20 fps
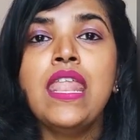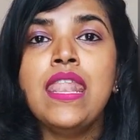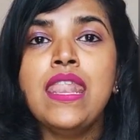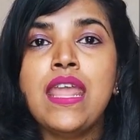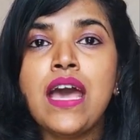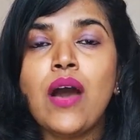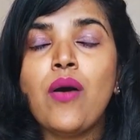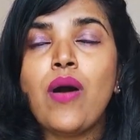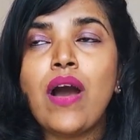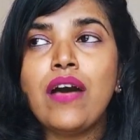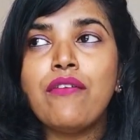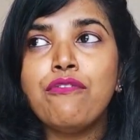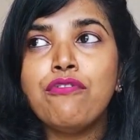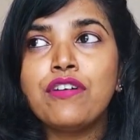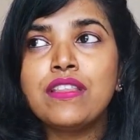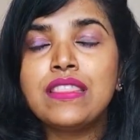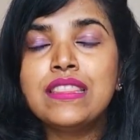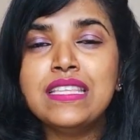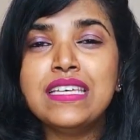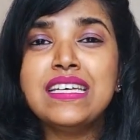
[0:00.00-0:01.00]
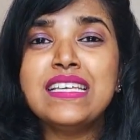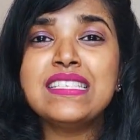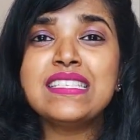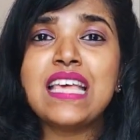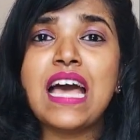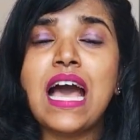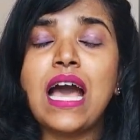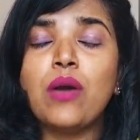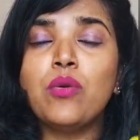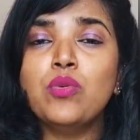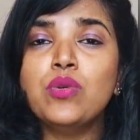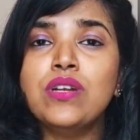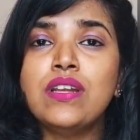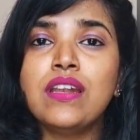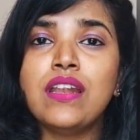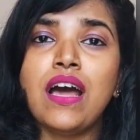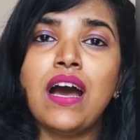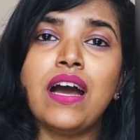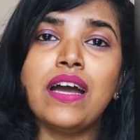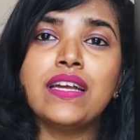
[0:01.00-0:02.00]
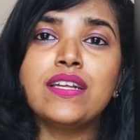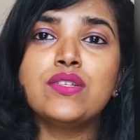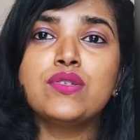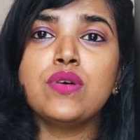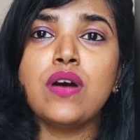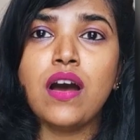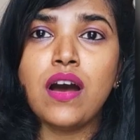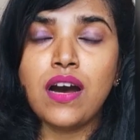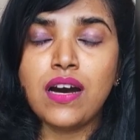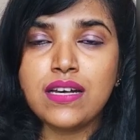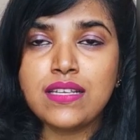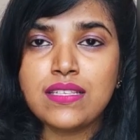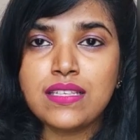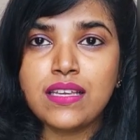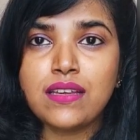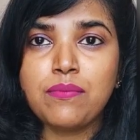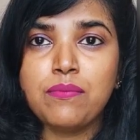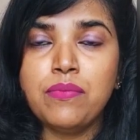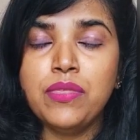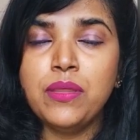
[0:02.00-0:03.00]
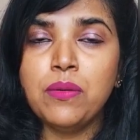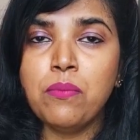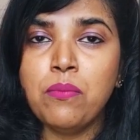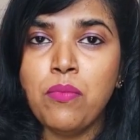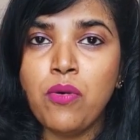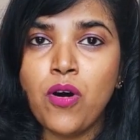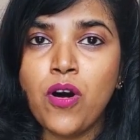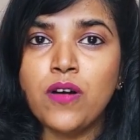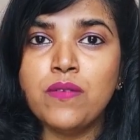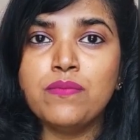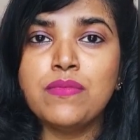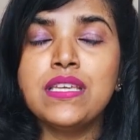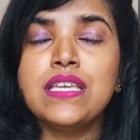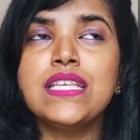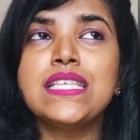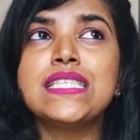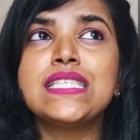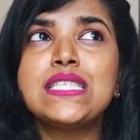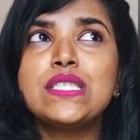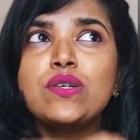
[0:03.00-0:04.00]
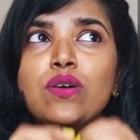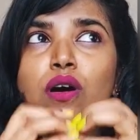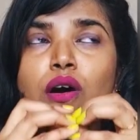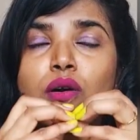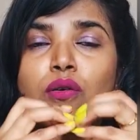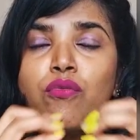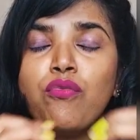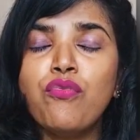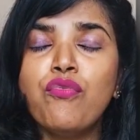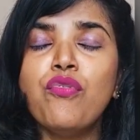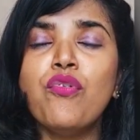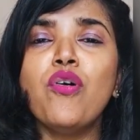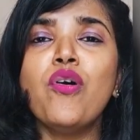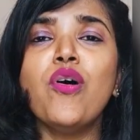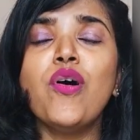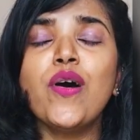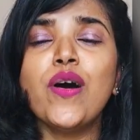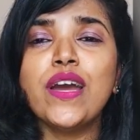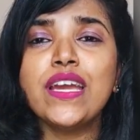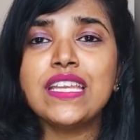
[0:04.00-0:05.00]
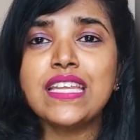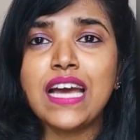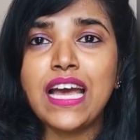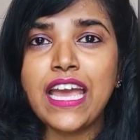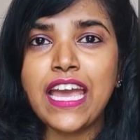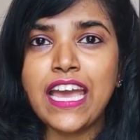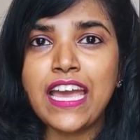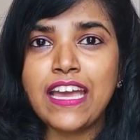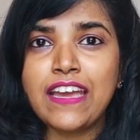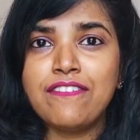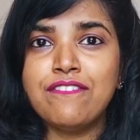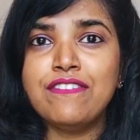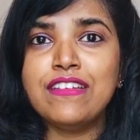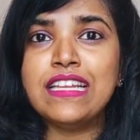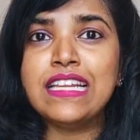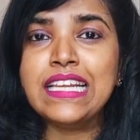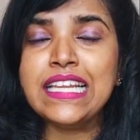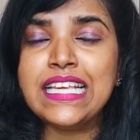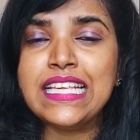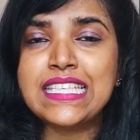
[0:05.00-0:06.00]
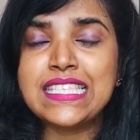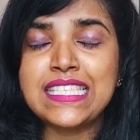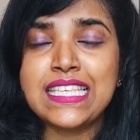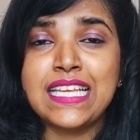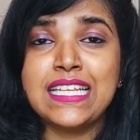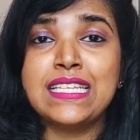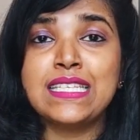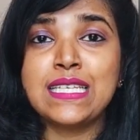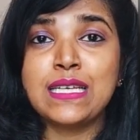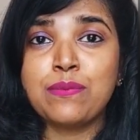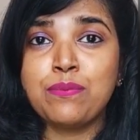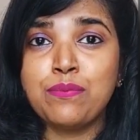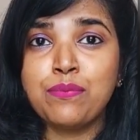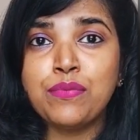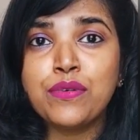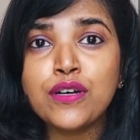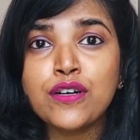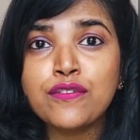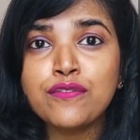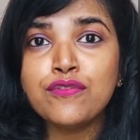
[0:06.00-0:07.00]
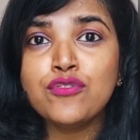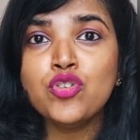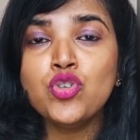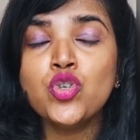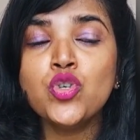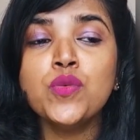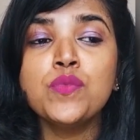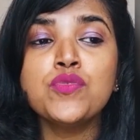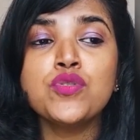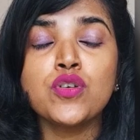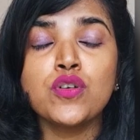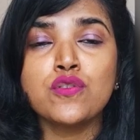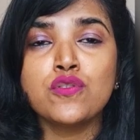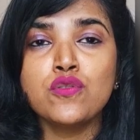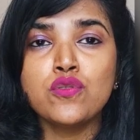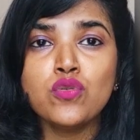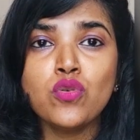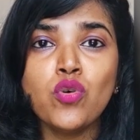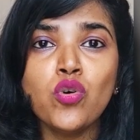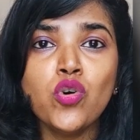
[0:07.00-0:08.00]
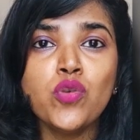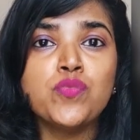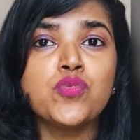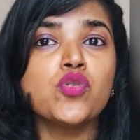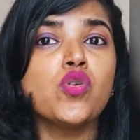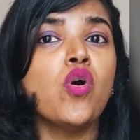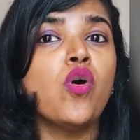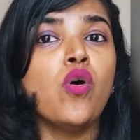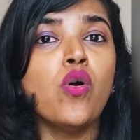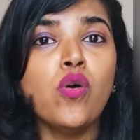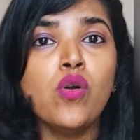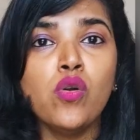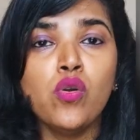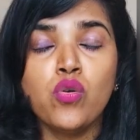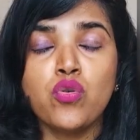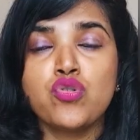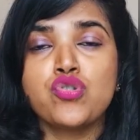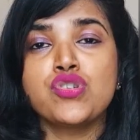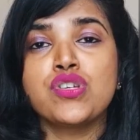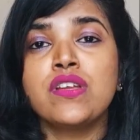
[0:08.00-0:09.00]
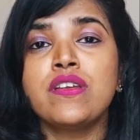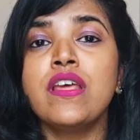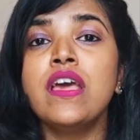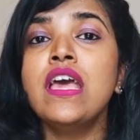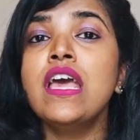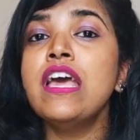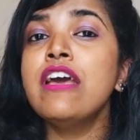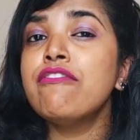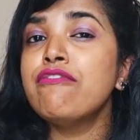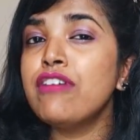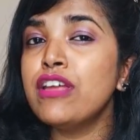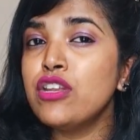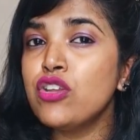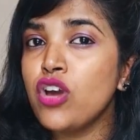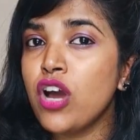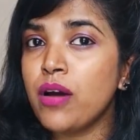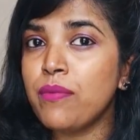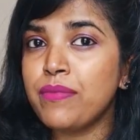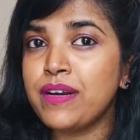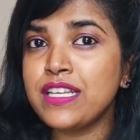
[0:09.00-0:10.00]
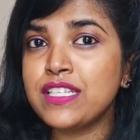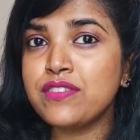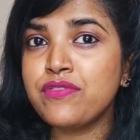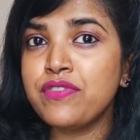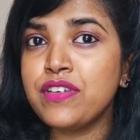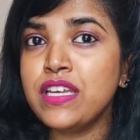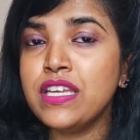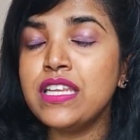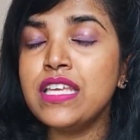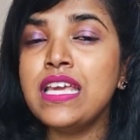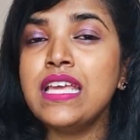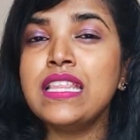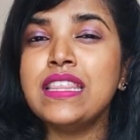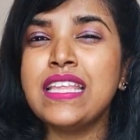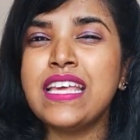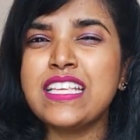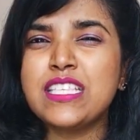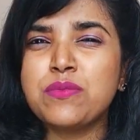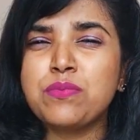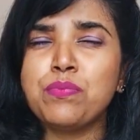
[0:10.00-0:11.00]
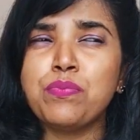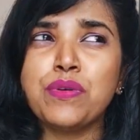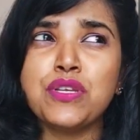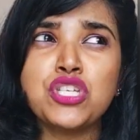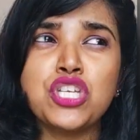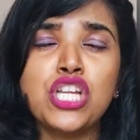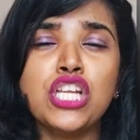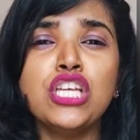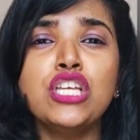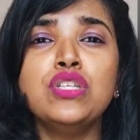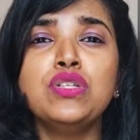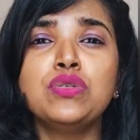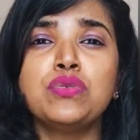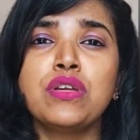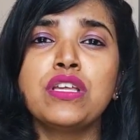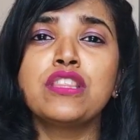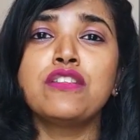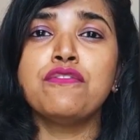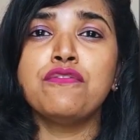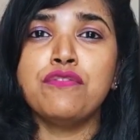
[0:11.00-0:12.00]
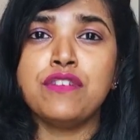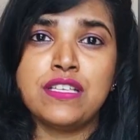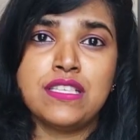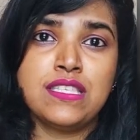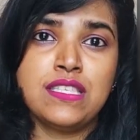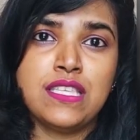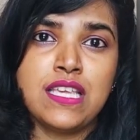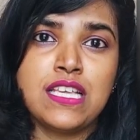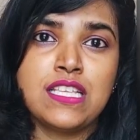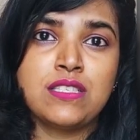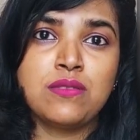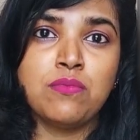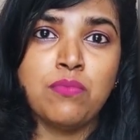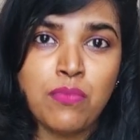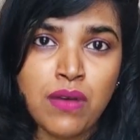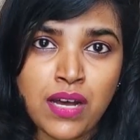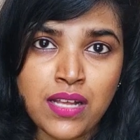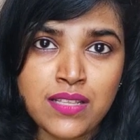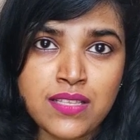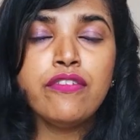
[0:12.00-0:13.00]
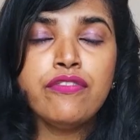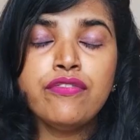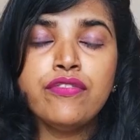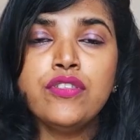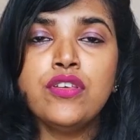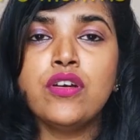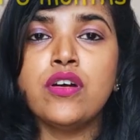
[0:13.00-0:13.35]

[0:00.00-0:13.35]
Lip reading: Now, for this, I would like to ask the mommies to avoid heavily scented perfumes or soaps or lotion when you are breastfeeding, especially during the first 6 months.